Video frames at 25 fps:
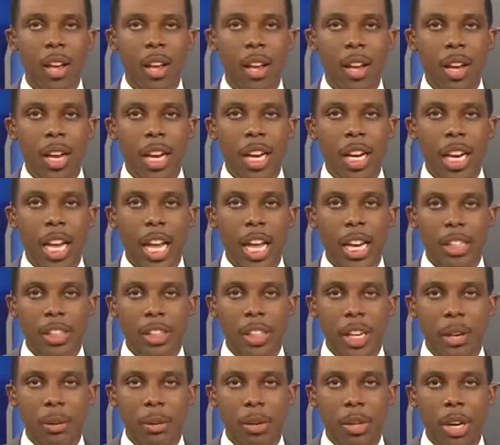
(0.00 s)
Indiana
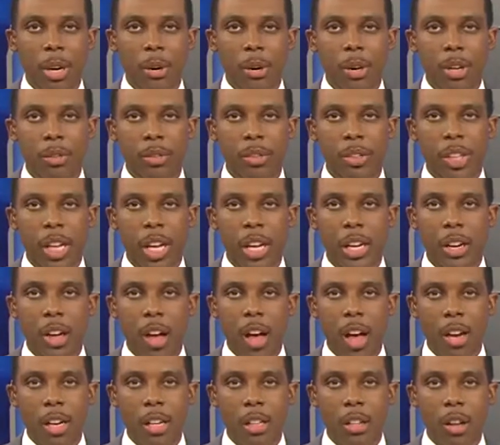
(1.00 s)
Secretary of State
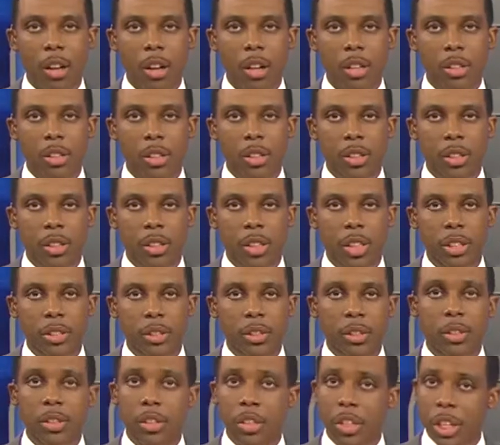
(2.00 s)
Connie Lawson
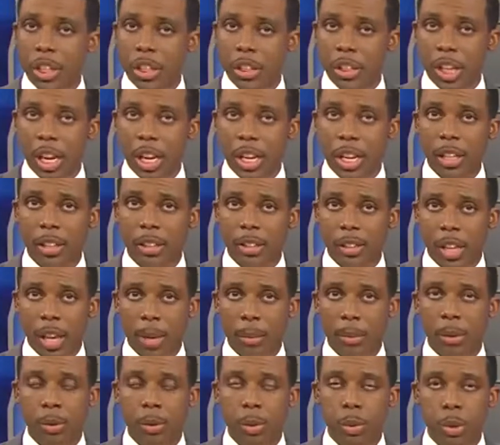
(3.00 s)
says she's taking
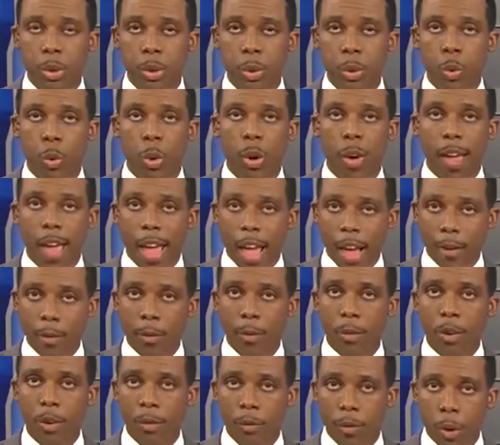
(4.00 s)
steps to ensure
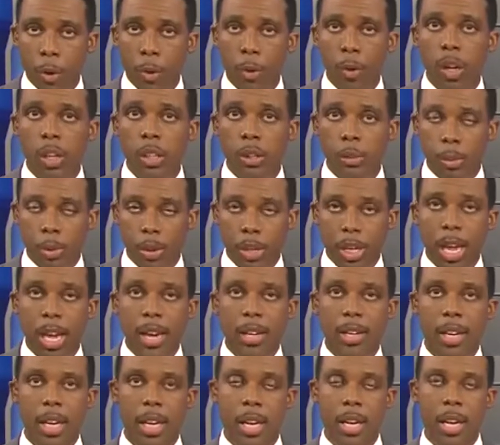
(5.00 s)
every vote is
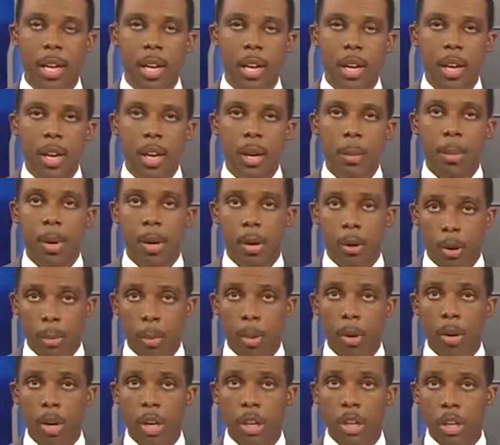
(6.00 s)
protected, but her
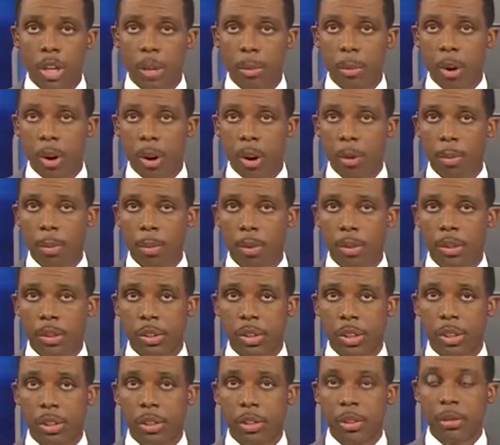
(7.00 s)
opponent Jim Harper
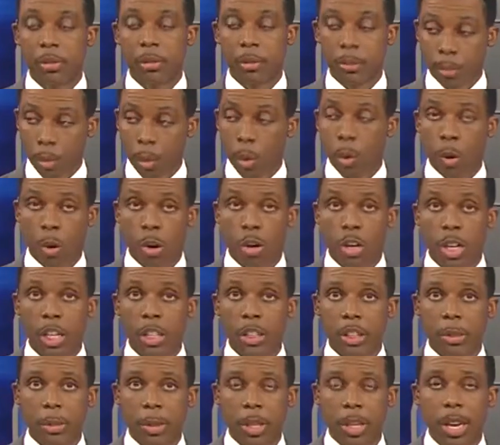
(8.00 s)
insists more
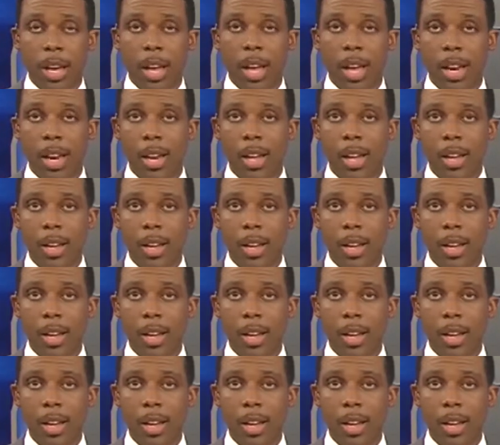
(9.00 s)
needs to be done.